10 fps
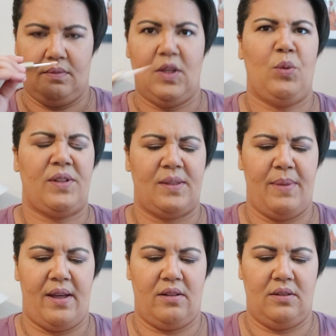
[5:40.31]
No real
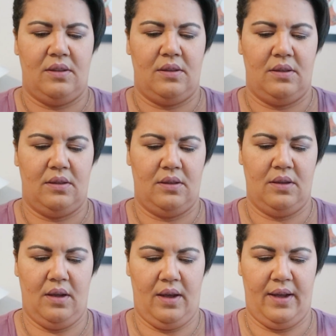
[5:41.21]
smell.
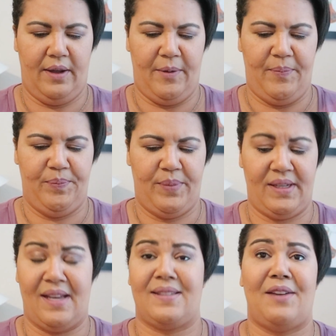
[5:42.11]
Um,
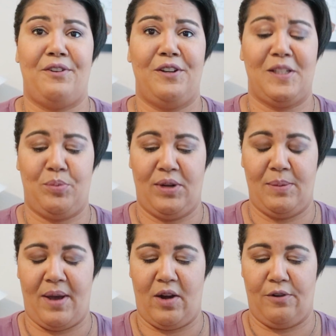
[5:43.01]
but yes, I've heard it's pretty
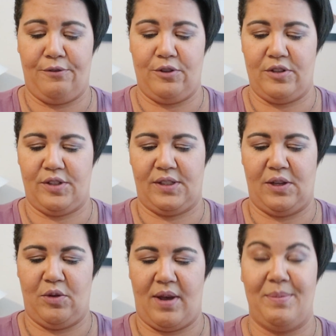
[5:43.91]
powerful,
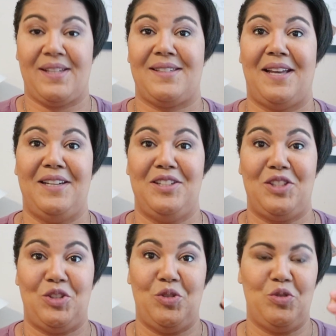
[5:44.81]
so I'm excited
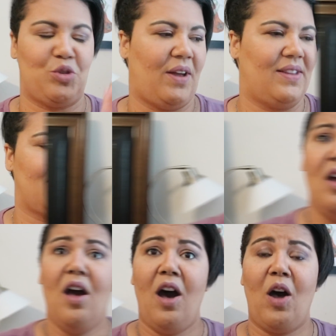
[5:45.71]
to try this.
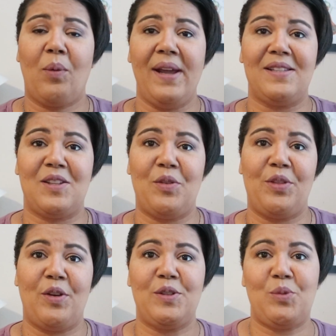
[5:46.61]
All right, so
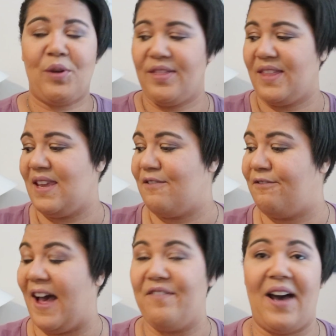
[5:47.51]
those were the
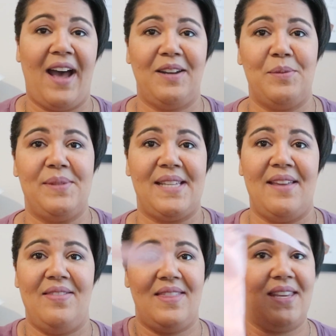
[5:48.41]
five items
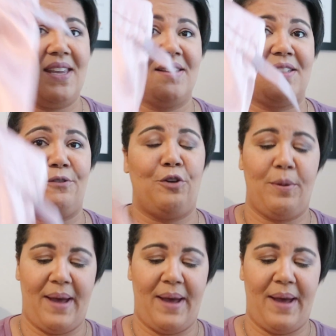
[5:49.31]
in the Sephora